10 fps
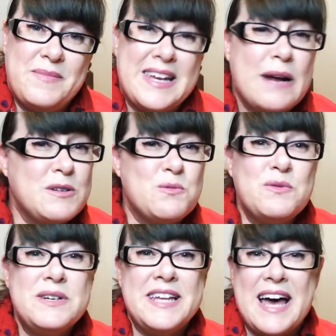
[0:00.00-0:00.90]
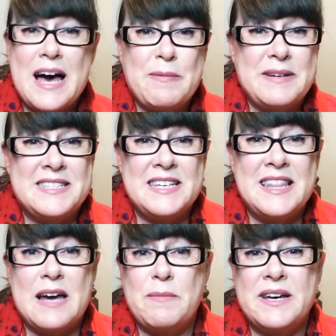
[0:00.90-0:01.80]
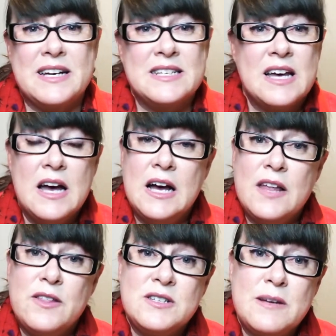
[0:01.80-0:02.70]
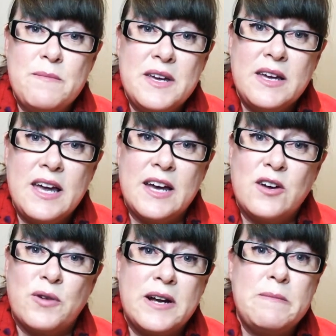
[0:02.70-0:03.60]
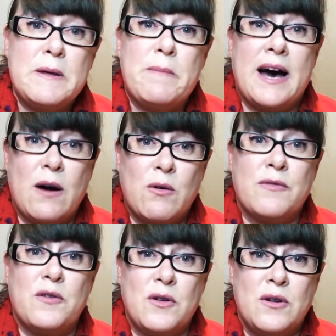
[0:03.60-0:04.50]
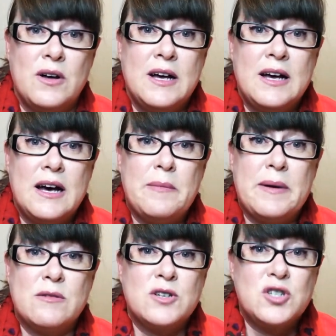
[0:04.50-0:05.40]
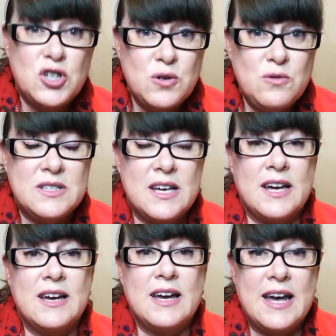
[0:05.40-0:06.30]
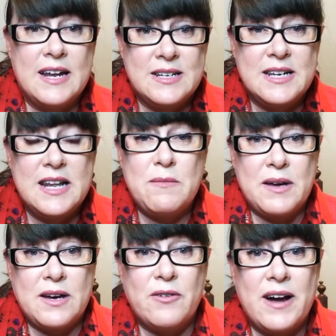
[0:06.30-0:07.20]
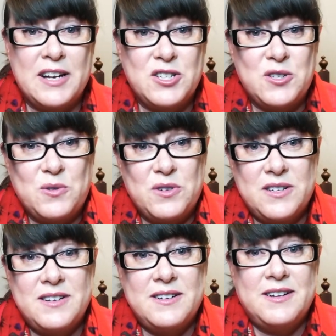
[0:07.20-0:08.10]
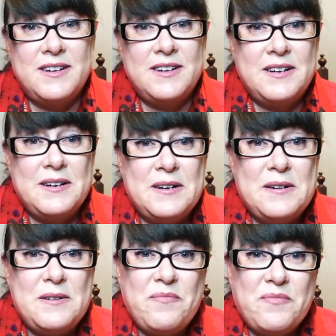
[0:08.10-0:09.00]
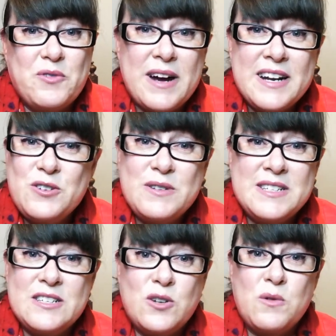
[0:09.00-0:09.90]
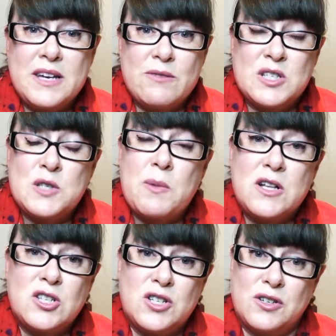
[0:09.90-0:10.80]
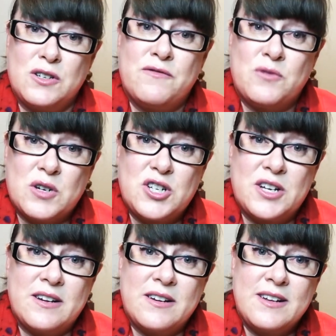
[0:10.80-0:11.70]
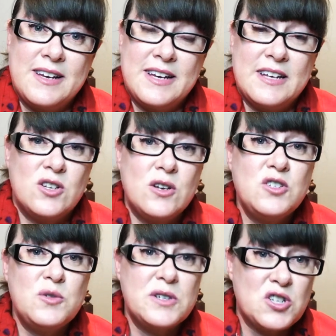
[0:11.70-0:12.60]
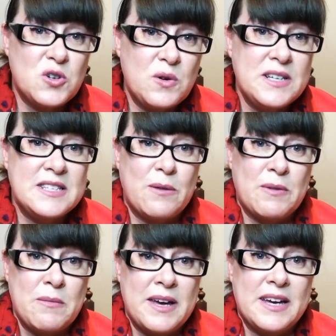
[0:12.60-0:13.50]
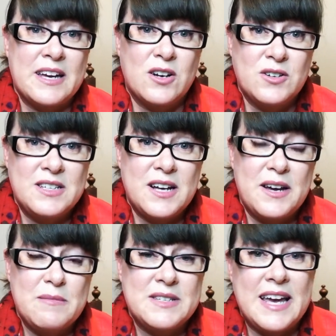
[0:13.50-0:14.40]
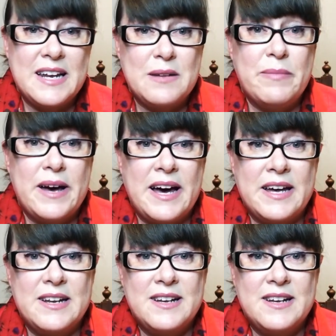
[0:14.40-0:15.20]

And I was really happy to see that because there's something incredibly powerful about choosing and naming gratitude. Gratitude isn't only a response to good fortune, it's also a choice that we make in good times and in bad.